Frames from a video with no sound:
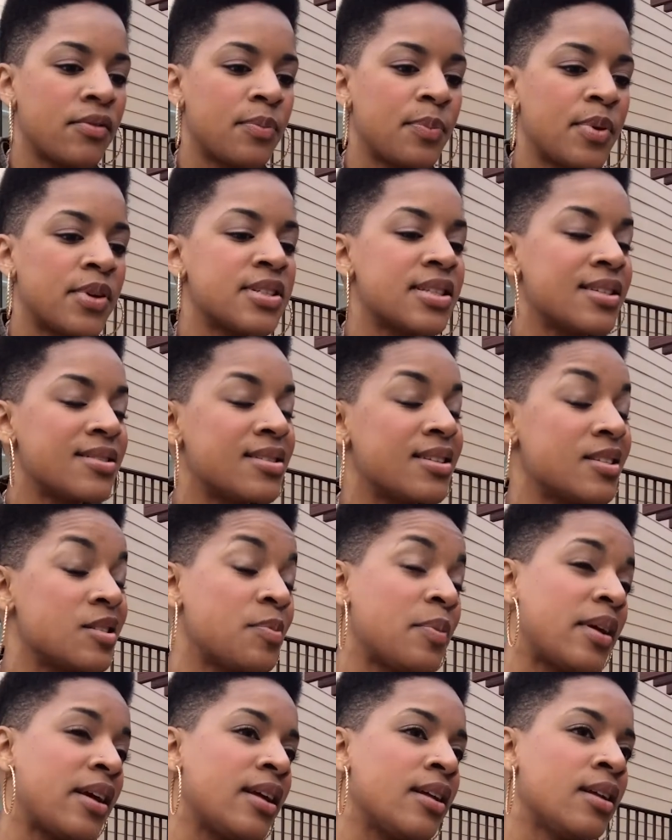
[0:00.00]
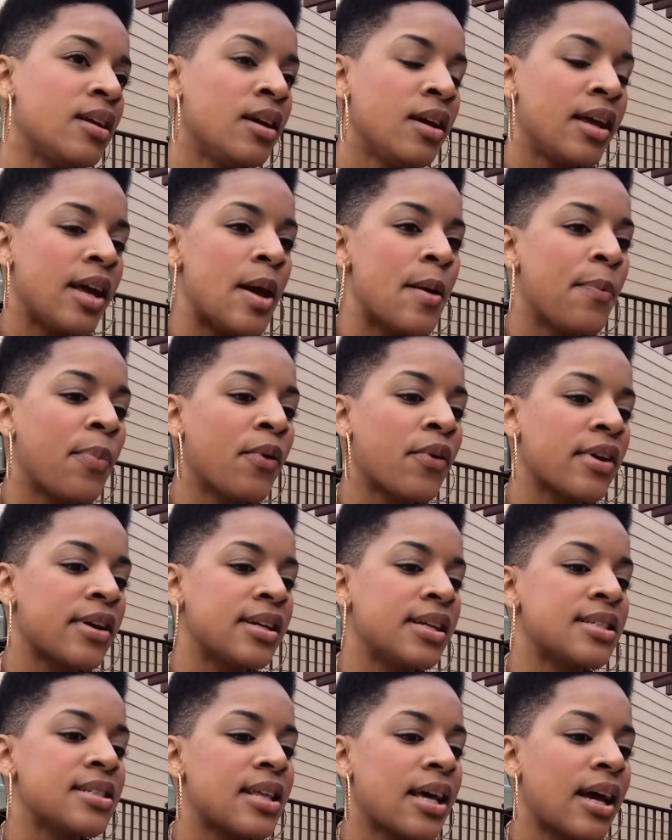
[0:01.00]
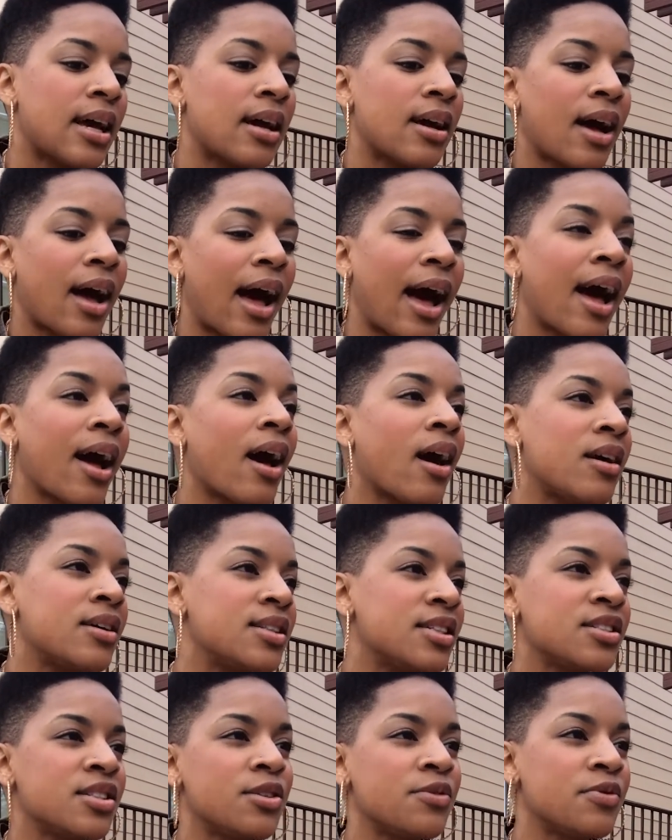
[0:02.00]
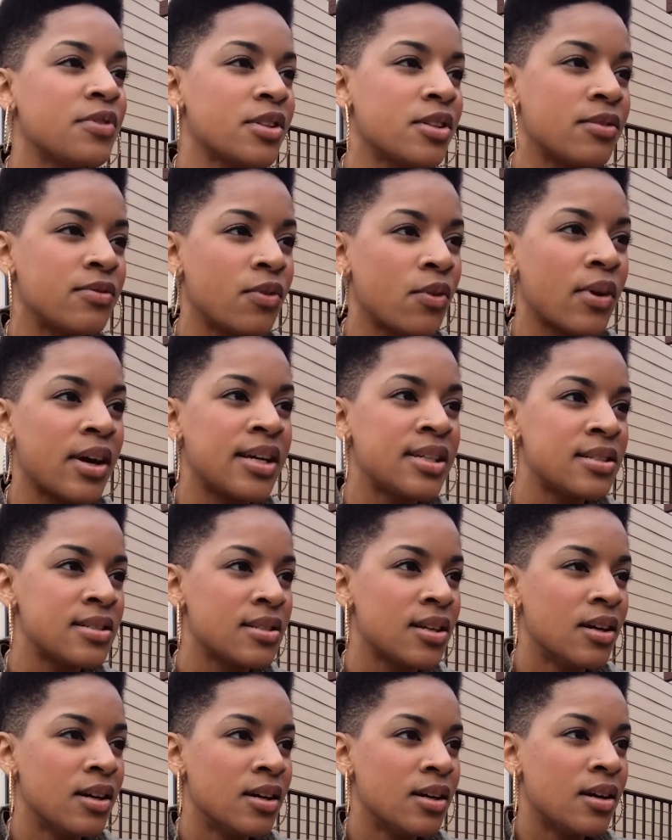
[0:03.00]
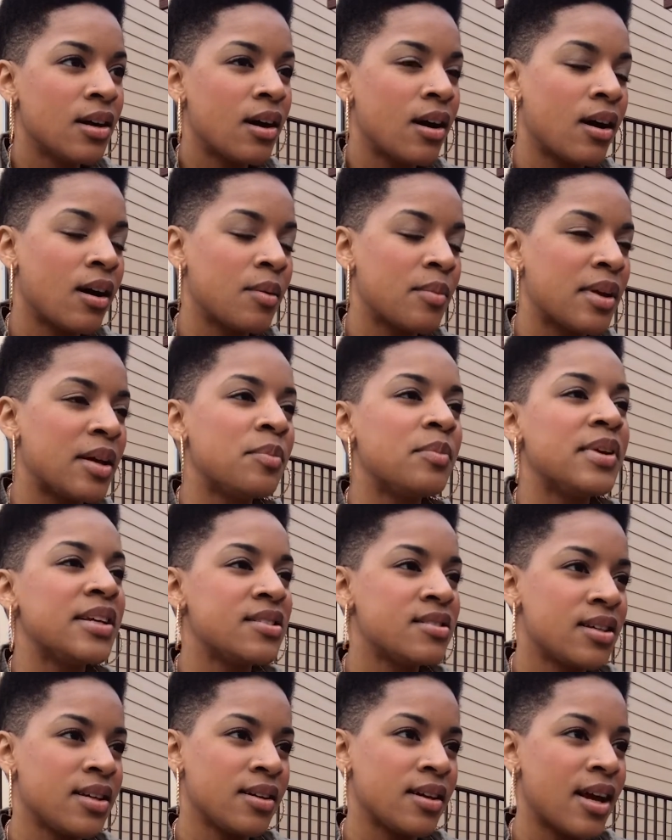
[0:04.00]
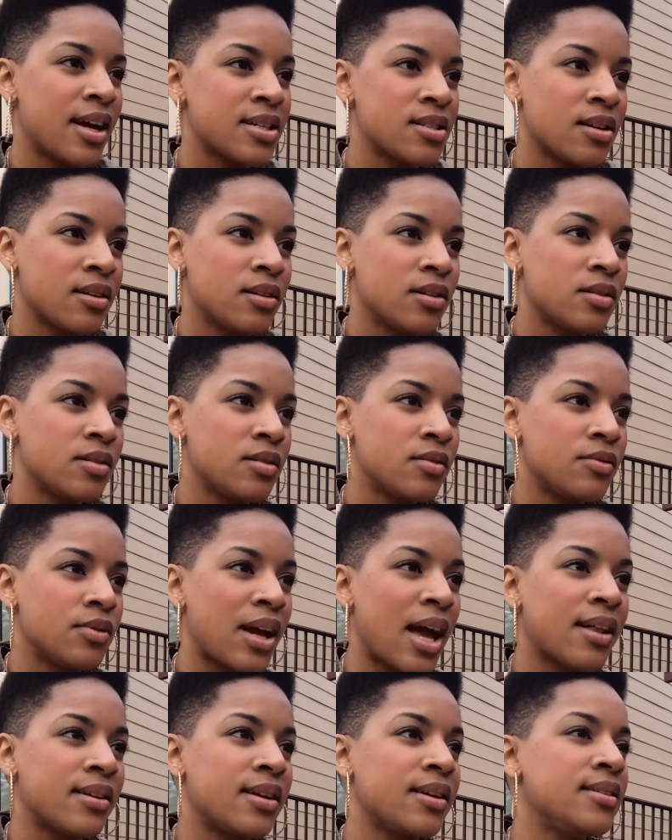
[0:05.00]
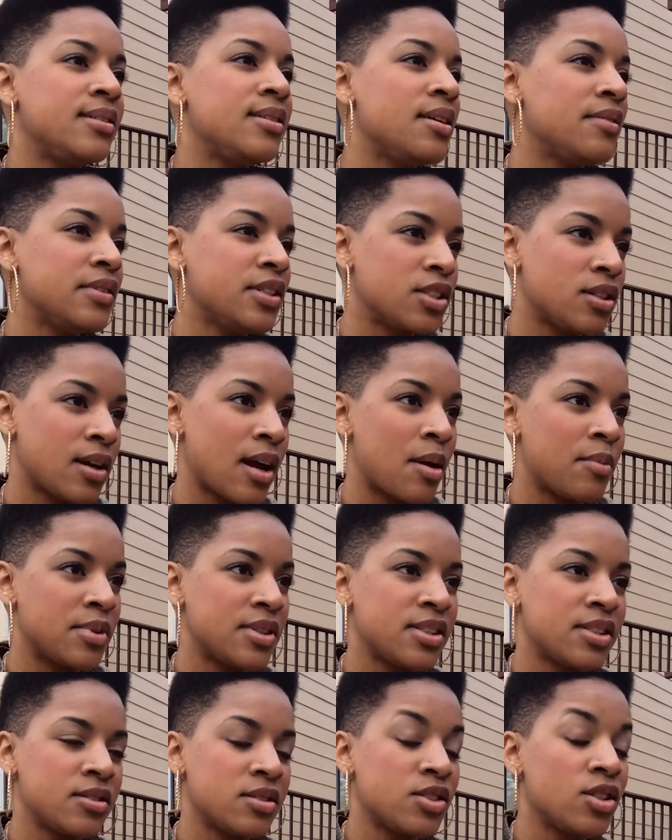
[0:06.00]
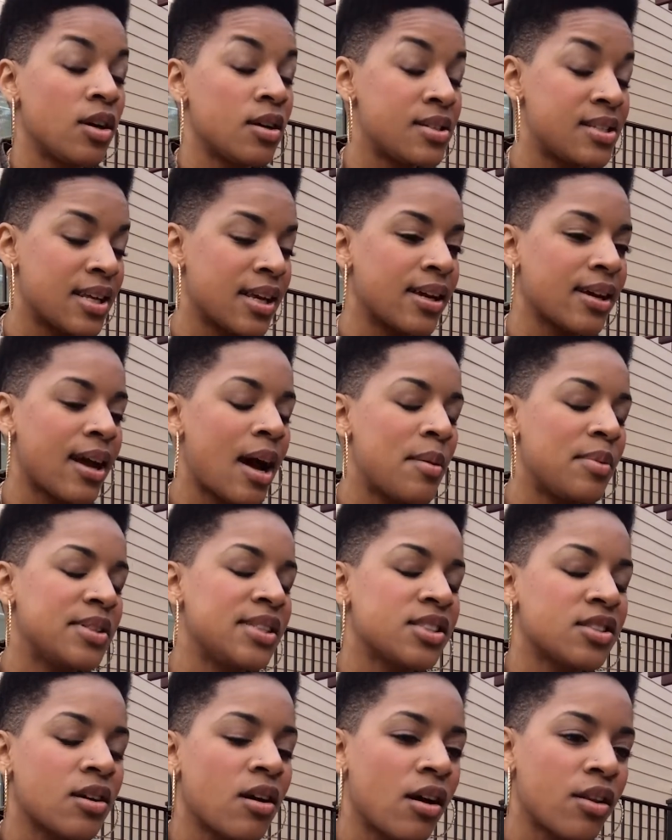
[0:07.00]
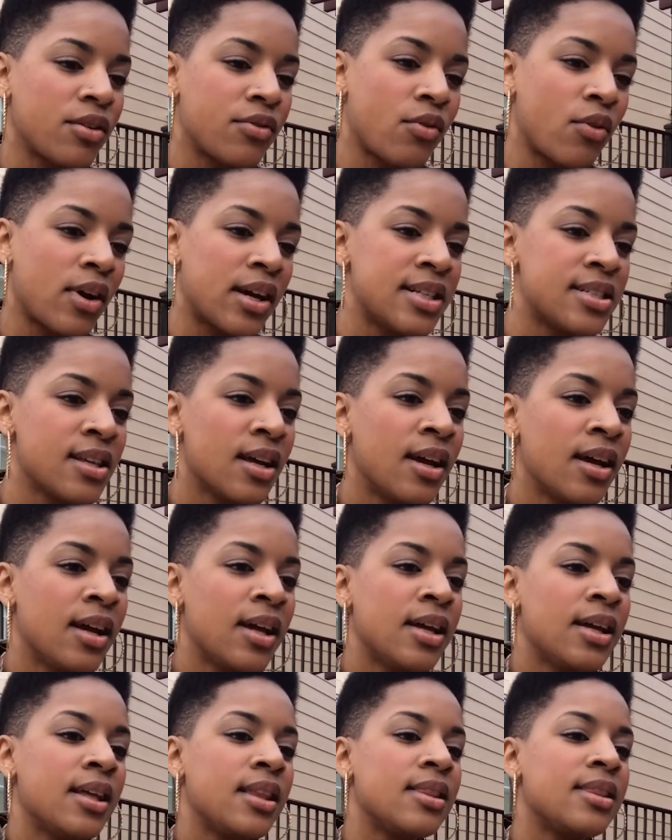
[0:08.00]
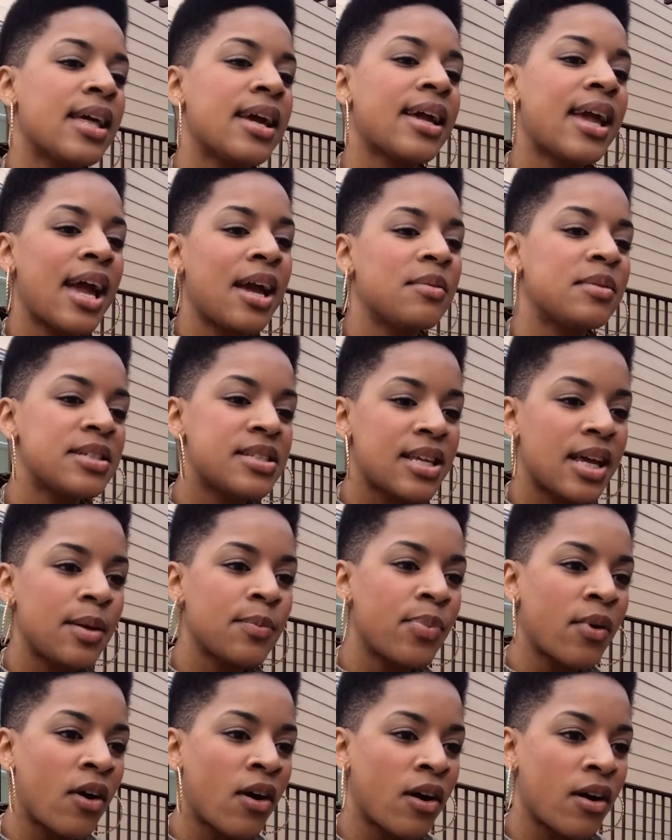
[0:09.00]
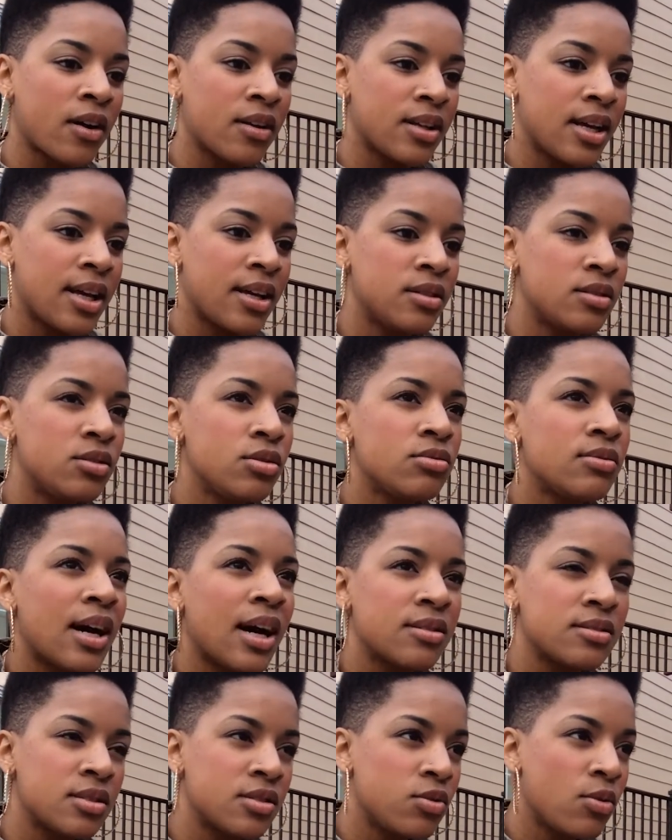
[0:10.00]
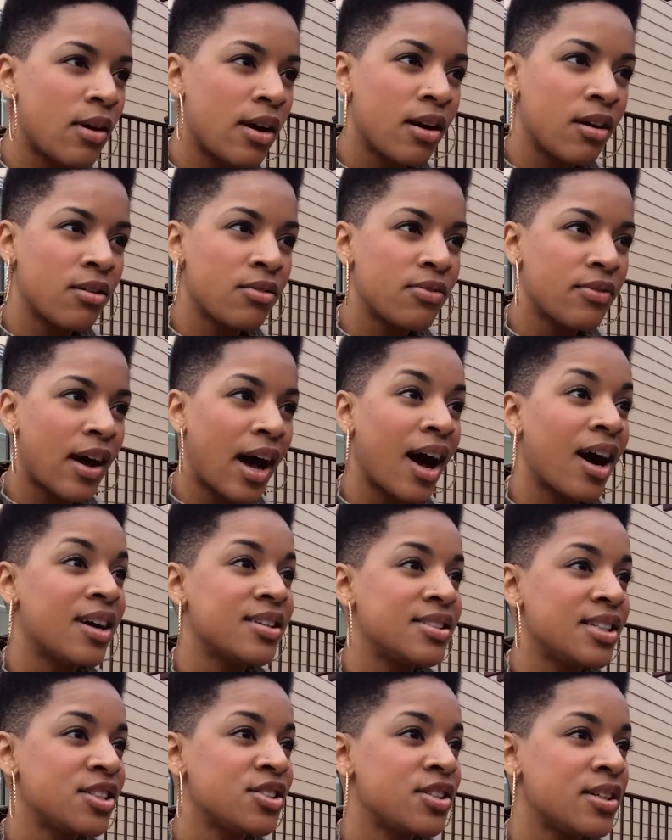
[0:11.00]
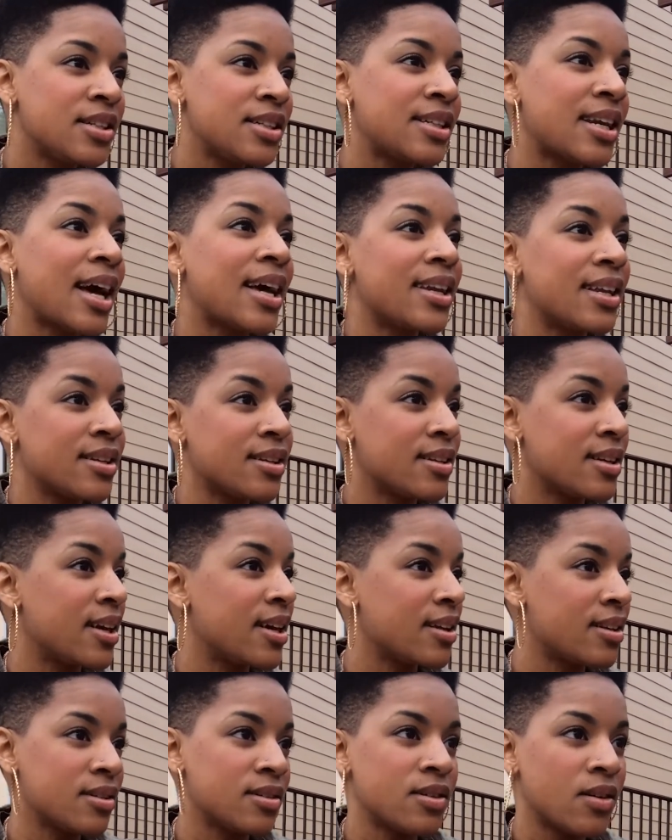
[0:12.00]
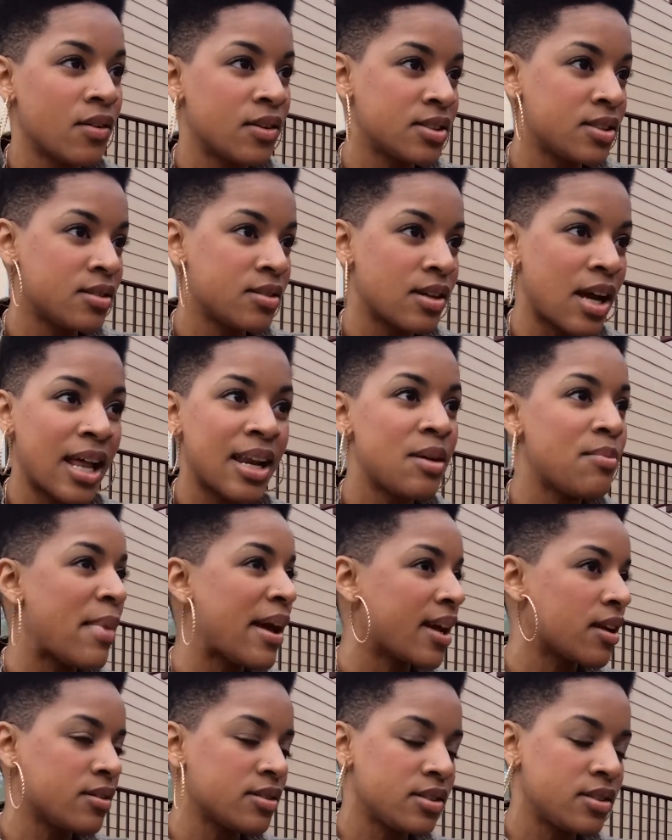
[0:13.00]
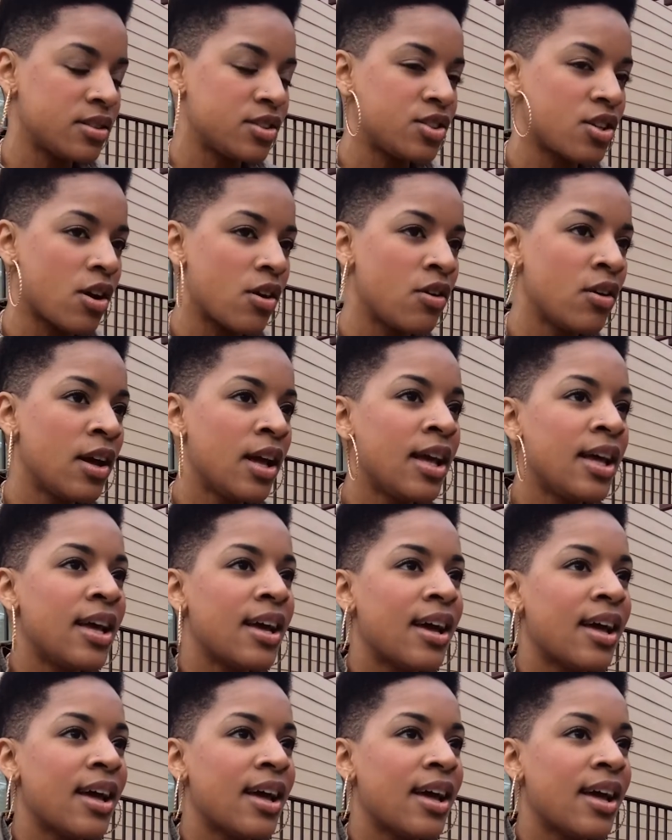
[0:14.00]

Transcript: of persistence being important is that I auditioned for The Voice. NBC has a reality TV competition, a singing competition called The Voice. They came to St. Paul in 2012. I auditioned and I didn't make it onto the show.